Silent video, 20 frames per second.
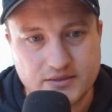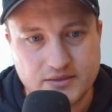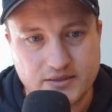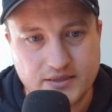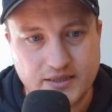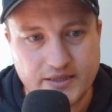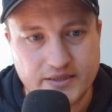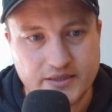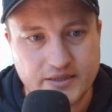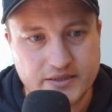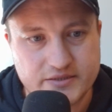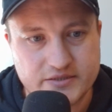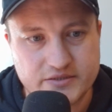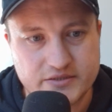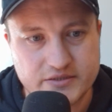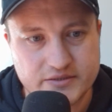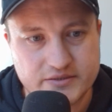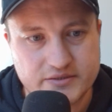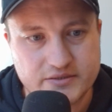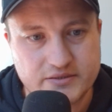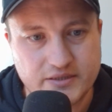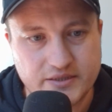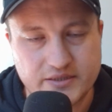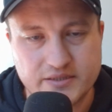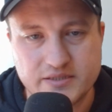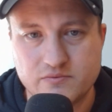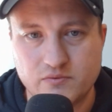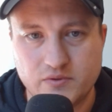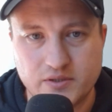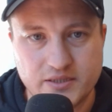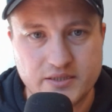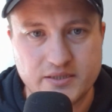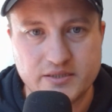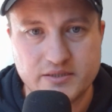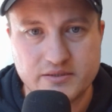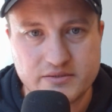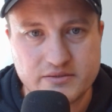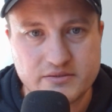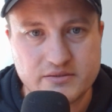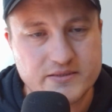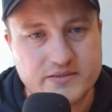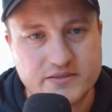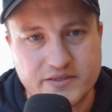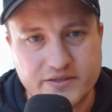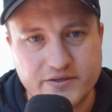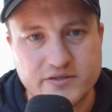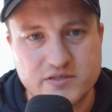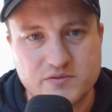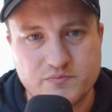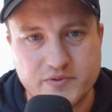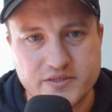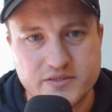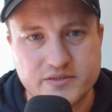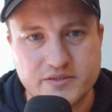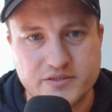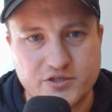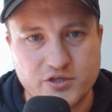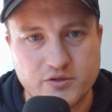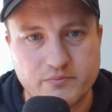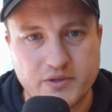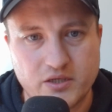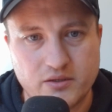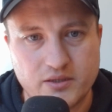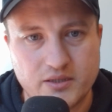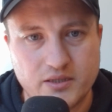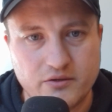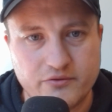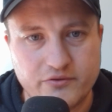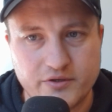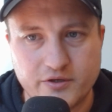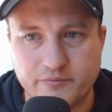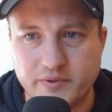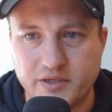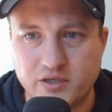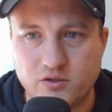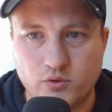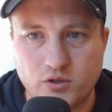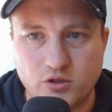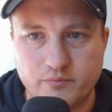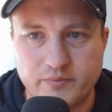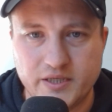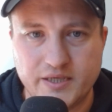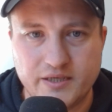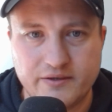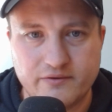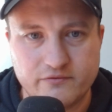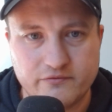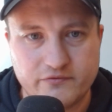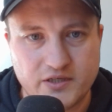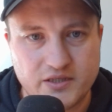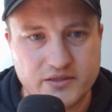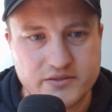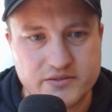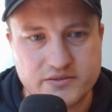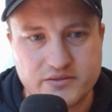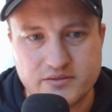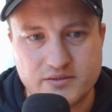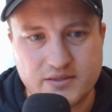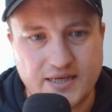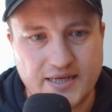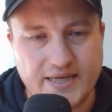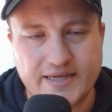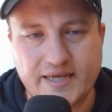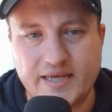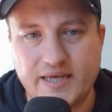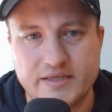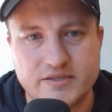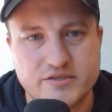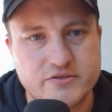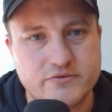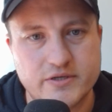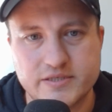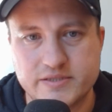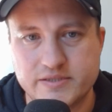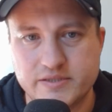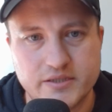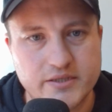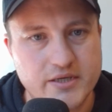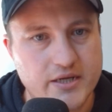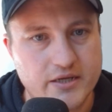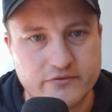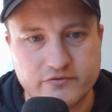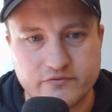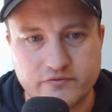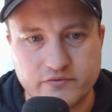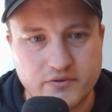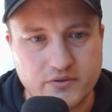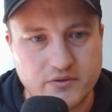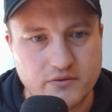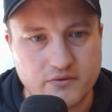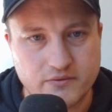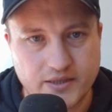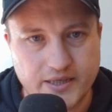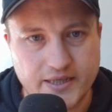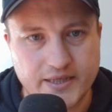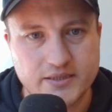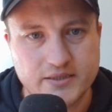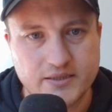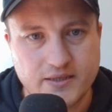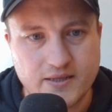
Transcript: It's just, it is what it is. Serious business, your mental health and your mental well-being, fellas, I can't stress it enough, right?